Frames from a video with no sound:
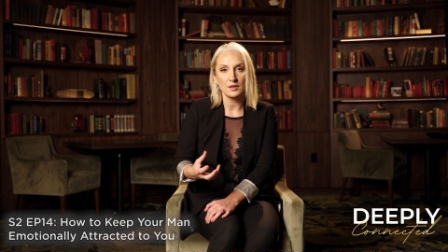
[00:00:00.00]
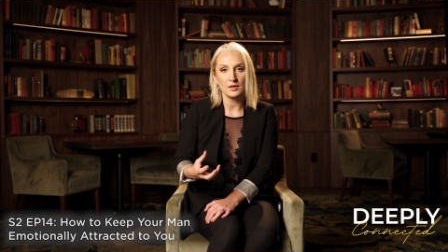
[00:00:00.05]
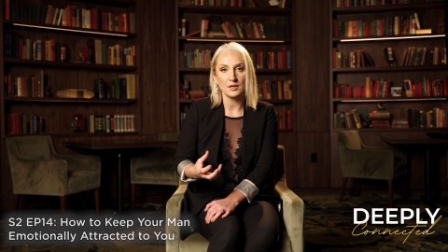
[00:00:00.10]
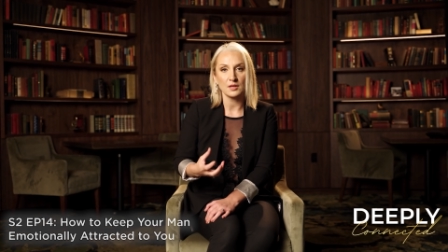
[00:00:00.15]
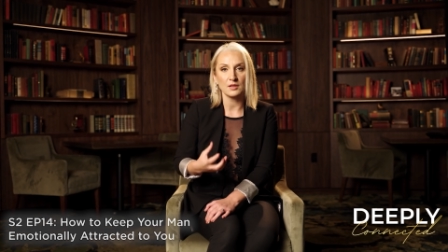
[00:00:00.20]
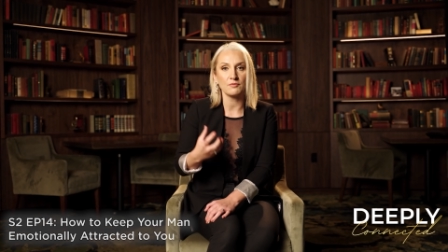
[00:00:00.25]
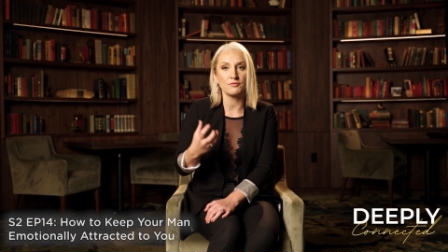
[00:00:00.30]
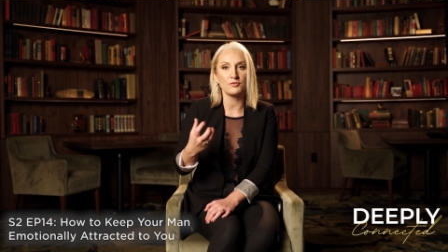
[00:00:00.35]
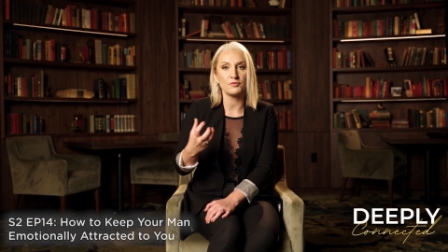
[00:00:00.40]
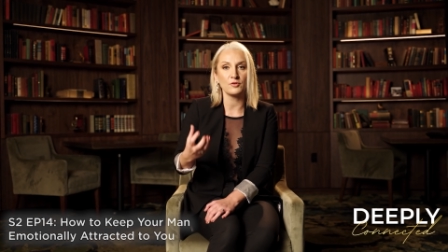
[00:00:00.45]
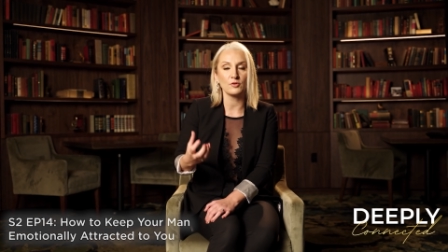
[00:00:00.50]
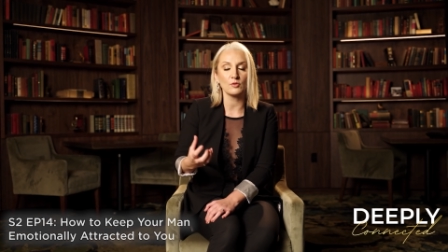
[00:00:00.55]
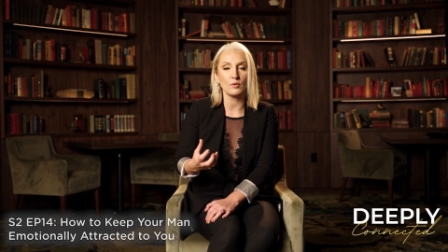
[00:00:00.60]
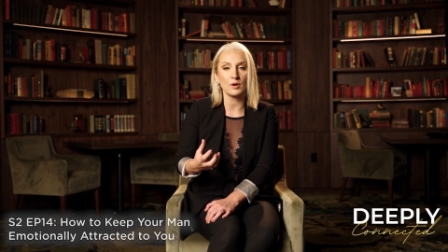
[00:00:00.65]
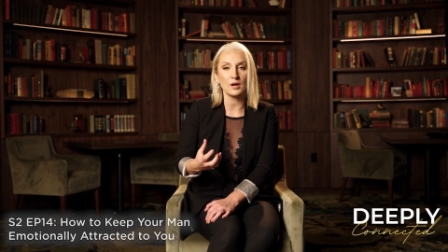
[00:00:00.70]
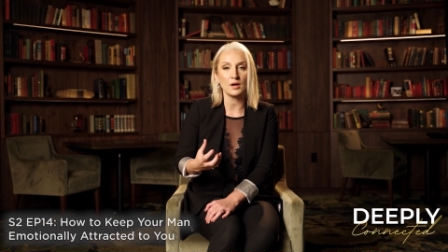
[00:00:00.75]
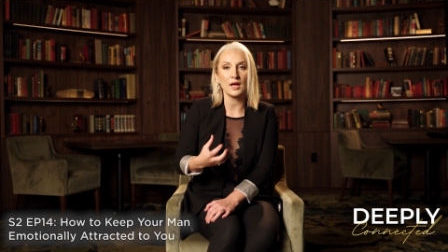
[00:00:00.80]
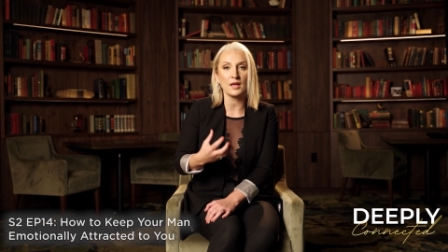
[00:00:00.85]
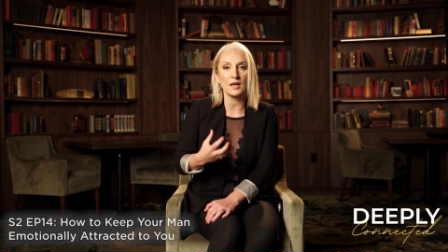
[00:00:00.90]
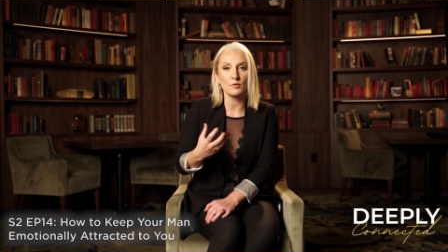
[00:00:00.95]
if you
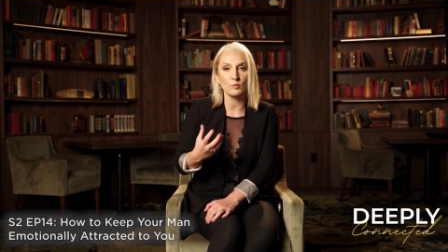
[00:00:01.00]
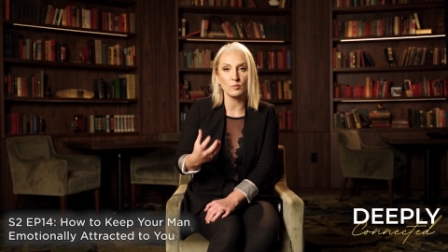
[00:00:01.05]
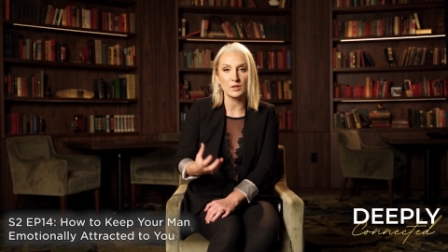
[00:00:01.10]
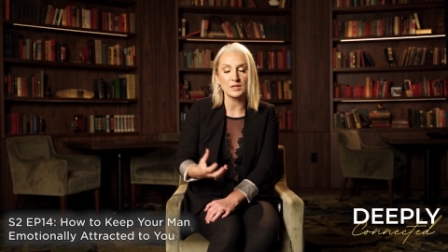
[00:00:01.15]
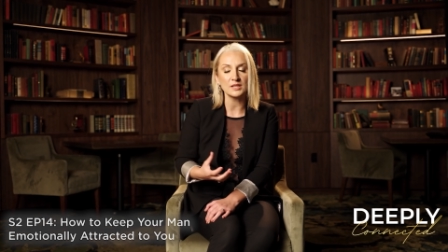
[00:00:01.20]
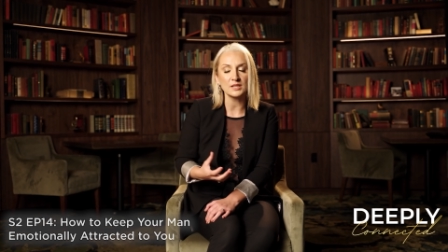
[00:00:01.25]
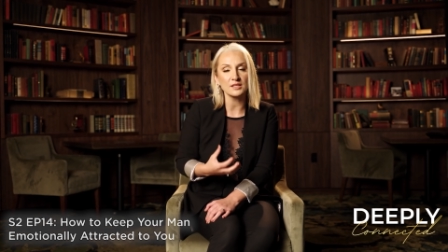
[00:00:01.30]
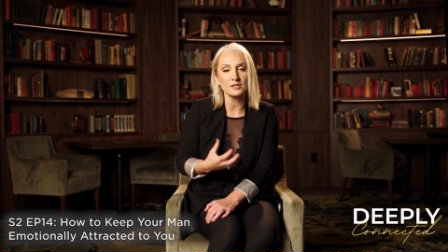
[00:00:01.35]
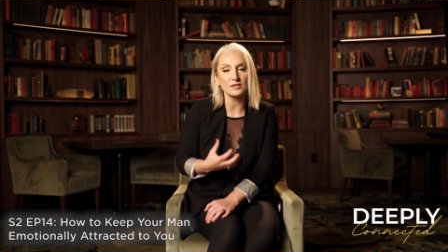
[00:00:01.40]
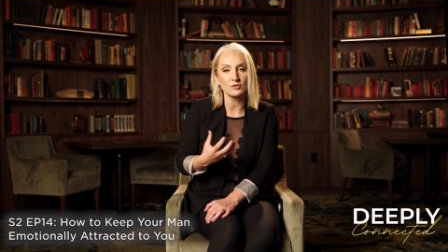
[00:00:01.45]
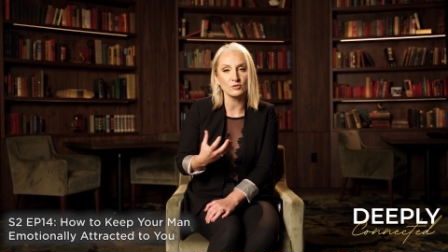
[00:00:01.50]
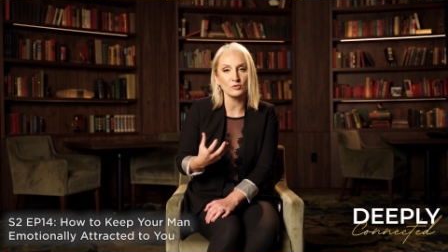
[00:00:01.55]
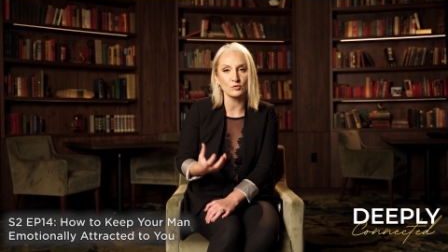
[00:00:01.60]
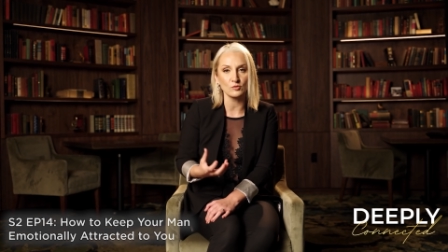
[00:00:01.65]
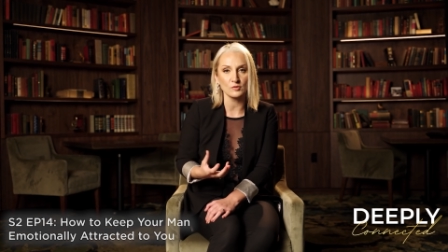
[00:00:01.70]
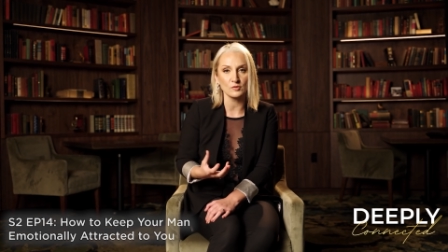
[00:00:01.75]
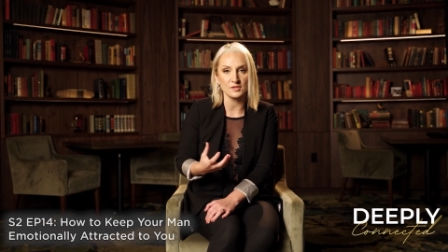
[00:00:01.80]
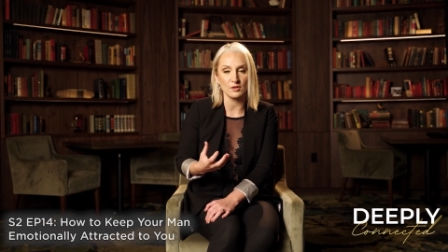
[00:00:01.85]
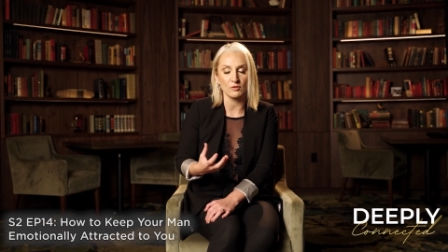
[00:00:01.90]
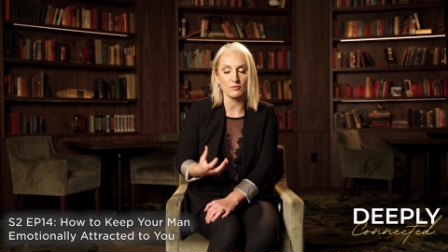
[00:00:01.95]
are unwilling to do
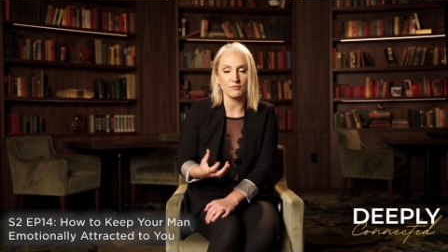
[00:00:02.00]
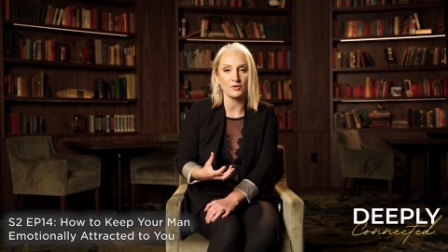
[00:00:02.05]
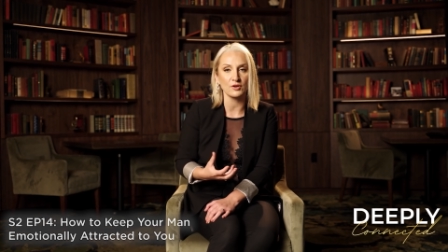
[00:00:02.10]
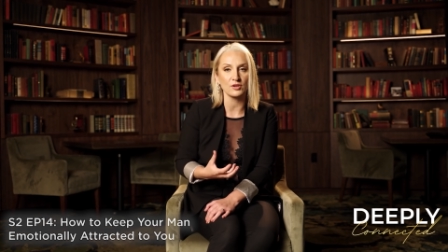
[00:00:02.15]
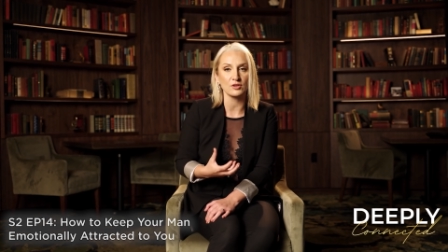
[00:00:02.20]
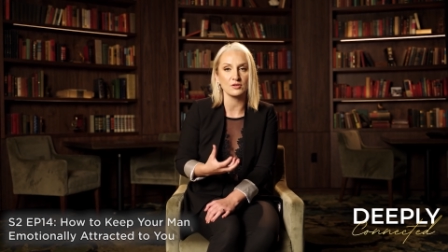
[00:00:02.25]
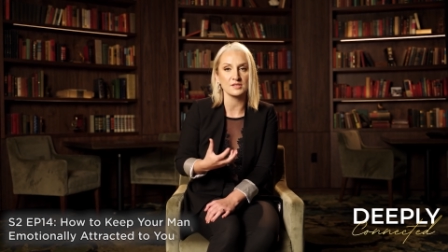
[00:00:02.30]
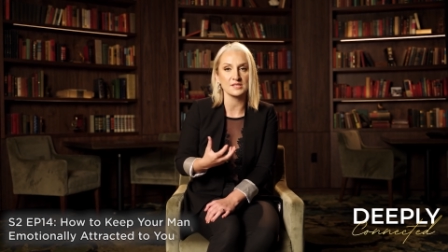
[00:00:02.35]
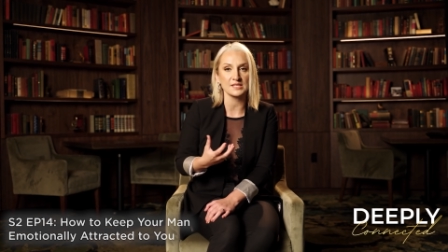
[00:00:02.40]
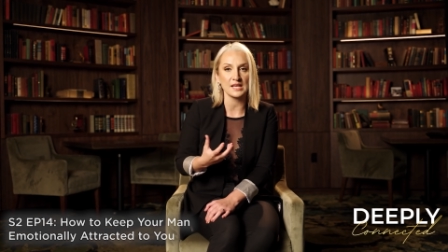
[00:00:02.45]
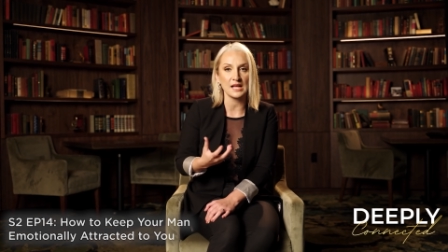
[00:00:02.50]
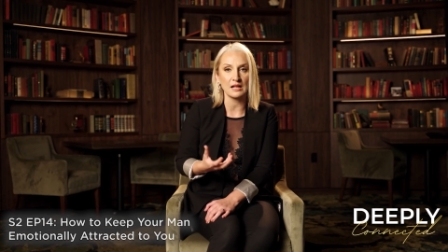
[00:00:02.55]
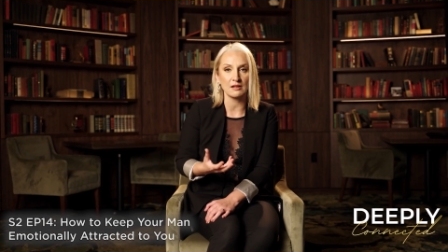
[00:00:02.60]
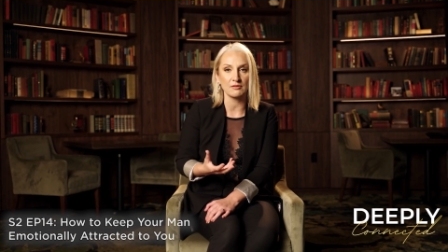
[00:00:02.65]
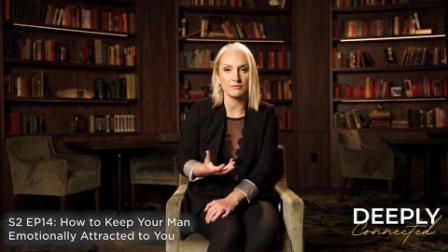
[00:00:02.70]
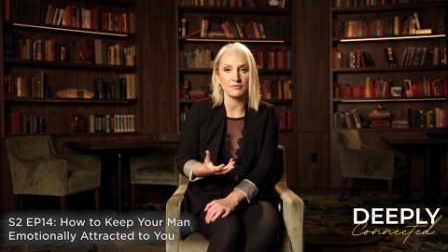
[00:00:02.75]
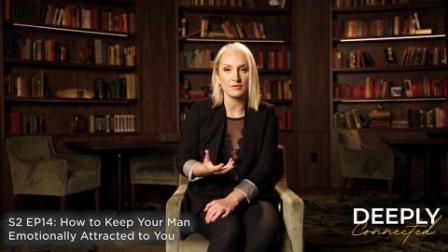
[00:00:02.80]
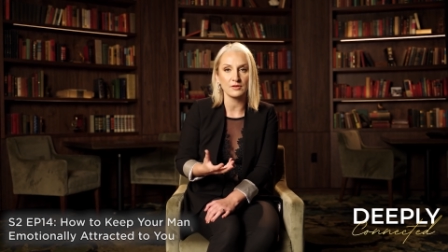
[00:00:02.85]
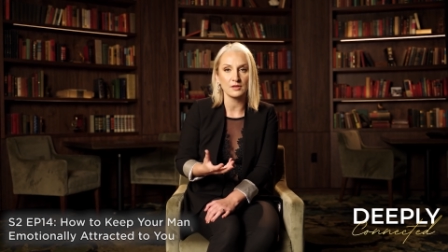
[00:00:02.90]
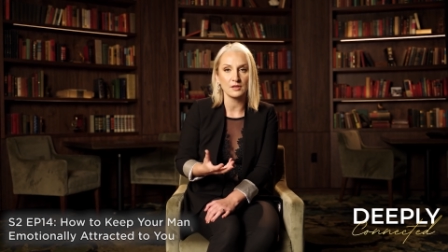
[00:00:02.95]
so for
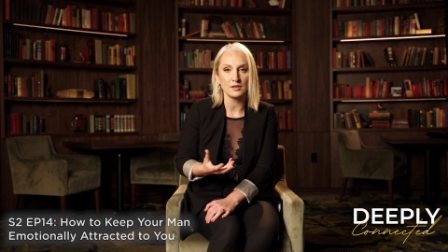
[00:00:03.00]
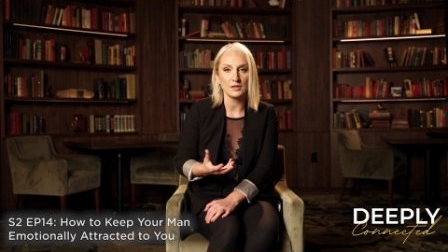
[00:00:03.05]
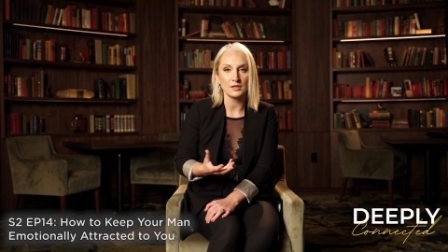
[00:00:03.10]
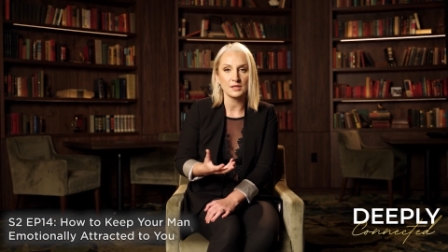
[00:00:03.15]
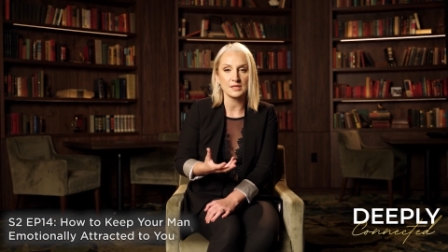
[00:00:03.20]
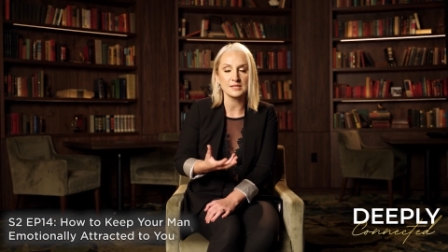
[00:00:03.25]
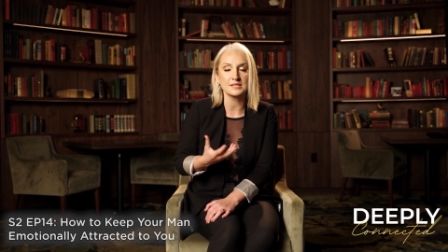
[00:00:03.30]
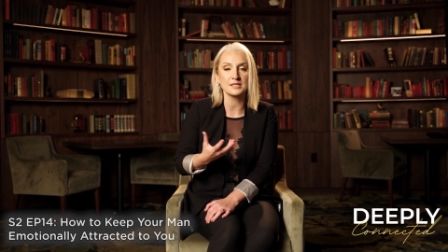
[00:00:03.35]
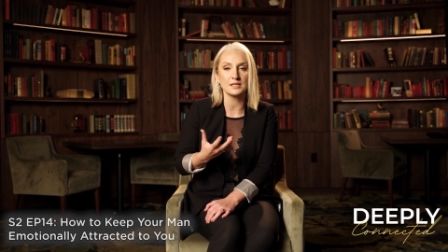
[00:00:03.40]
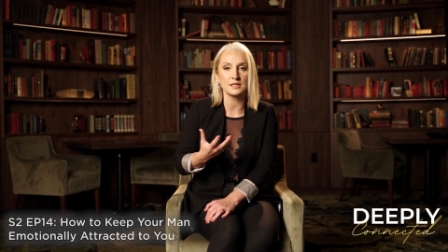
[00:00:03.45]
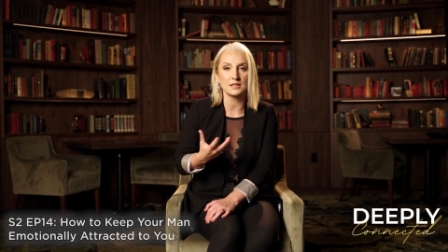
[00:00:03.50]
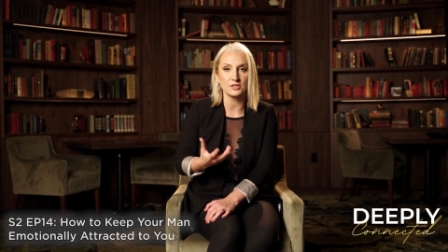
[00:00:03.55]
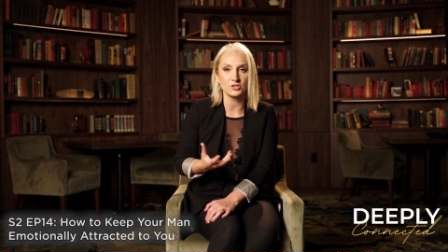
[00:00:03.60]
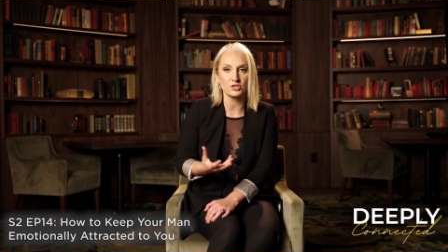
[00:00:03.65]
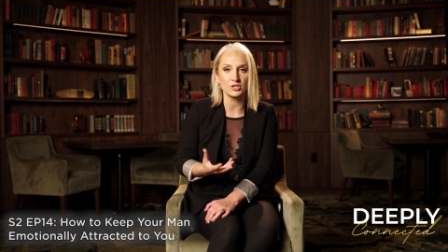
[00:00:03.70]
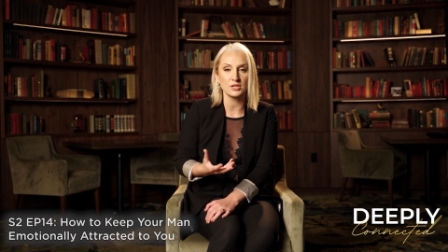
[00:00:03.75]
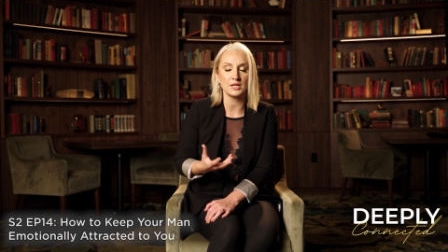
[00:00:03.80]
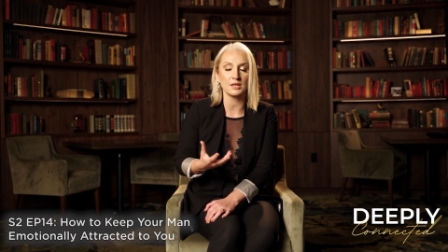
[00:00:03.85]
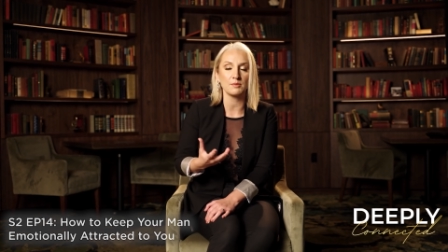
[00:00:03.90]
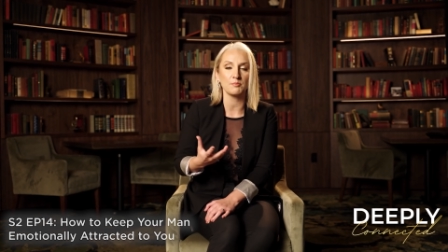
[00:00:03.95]
yourself. It's
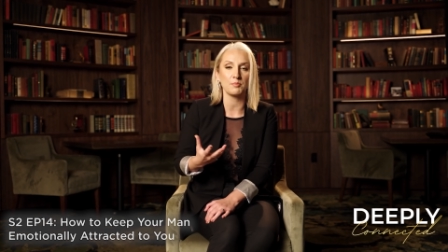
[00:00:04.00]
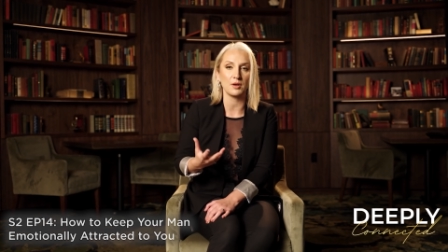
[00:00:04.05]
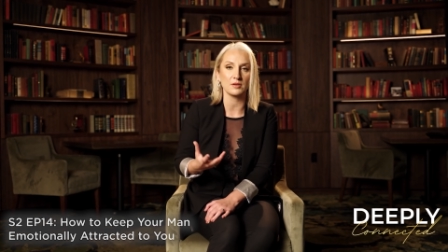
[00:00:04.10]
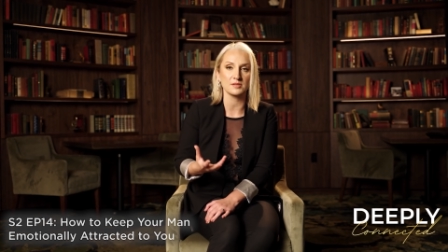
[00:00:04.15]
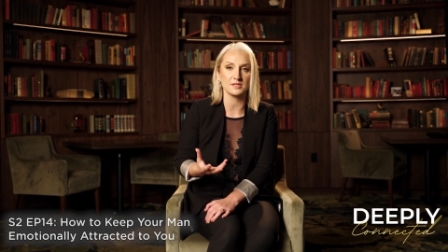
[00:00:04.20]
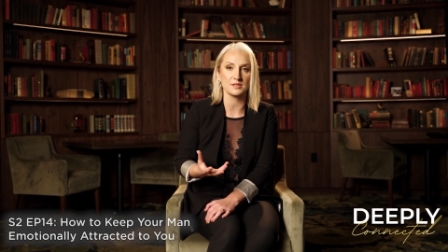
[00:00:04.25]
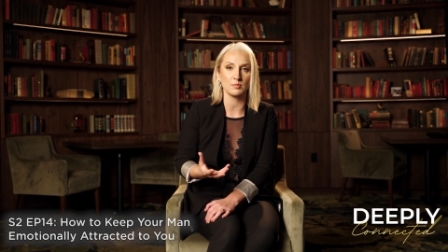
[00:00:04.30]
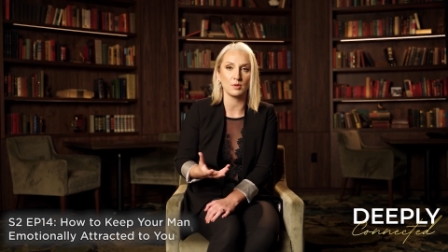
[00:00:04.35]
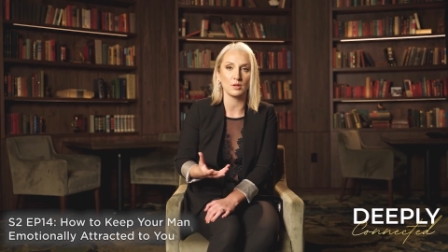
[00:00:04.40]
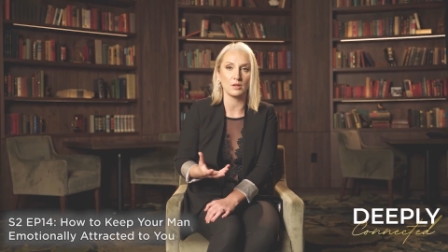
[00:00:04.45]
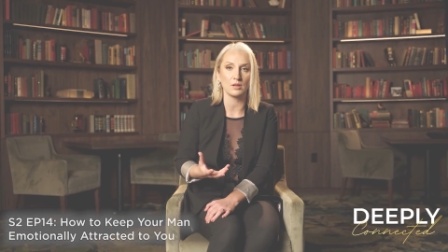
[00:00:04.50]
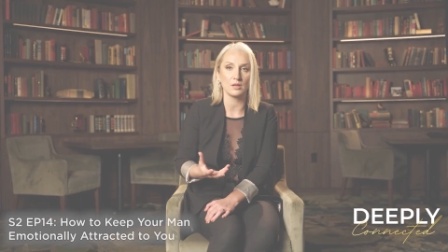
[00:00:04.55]
literally impossible.